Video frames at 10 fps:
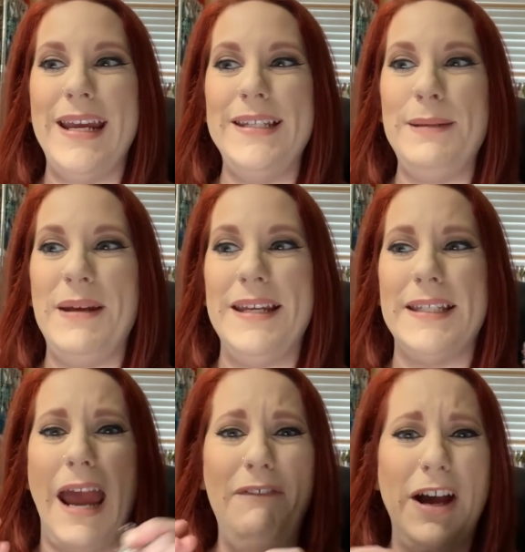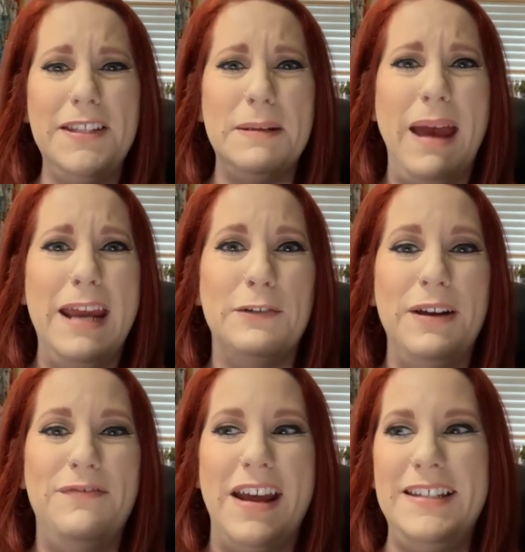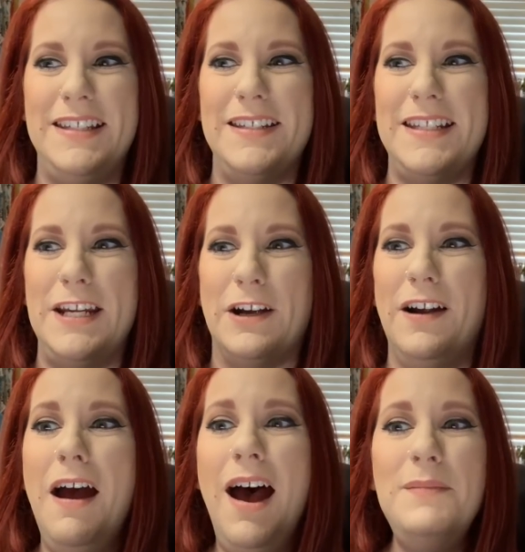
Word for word: Easy peasy. I've got some angry faces here.